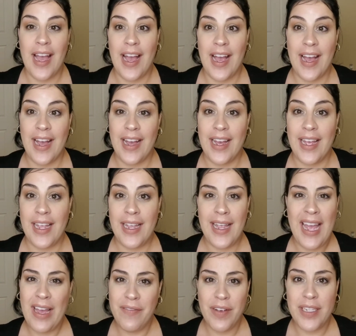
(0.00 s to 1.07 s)
I
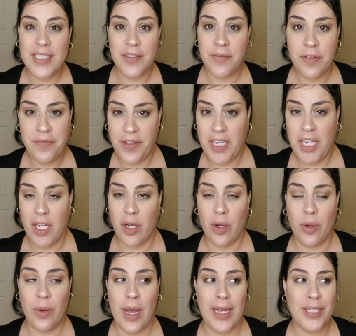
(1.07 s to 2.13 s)
have a different
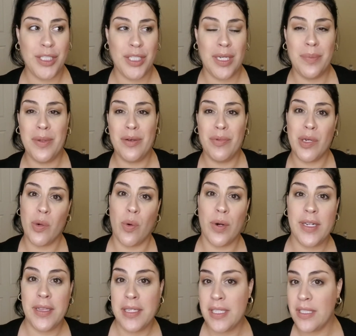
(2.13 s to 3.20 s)
video. I should have been
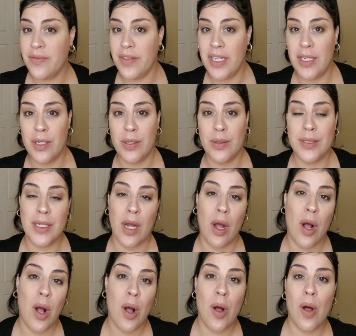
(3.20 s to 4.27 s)
recording these videos
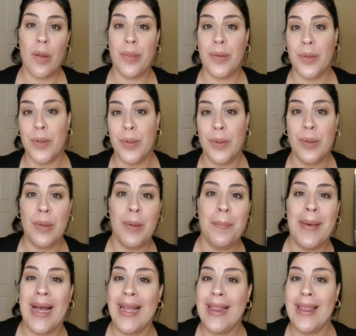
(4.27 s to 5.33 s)
all through
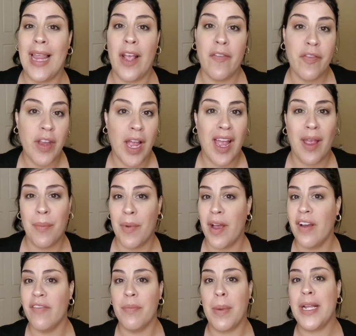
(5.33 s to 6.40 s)
my lifetime
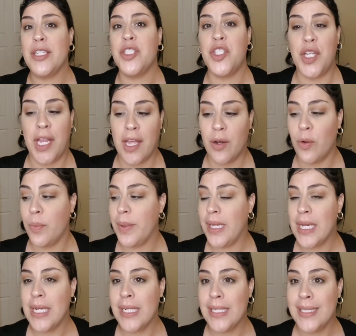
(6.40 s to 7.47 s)
of my channel
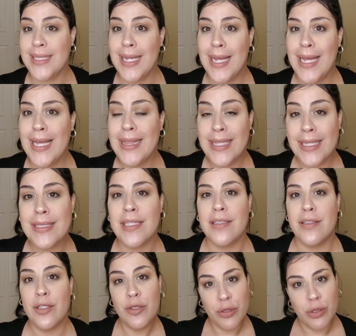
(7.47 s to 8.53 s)
because this is
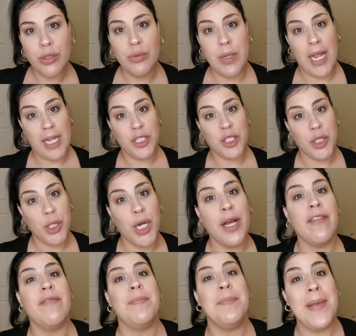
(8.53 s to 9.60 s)
the true nature
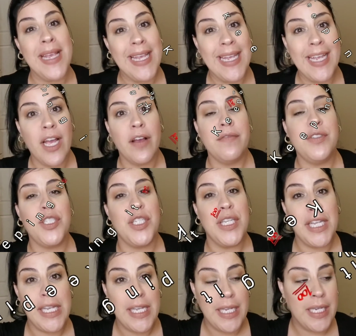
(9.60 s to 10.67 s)
of me, of
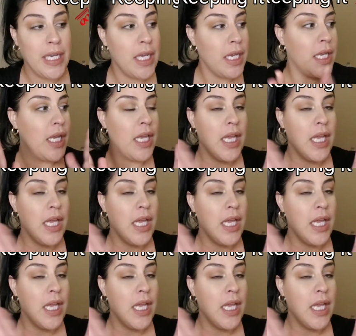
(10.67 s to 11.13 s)
Genine.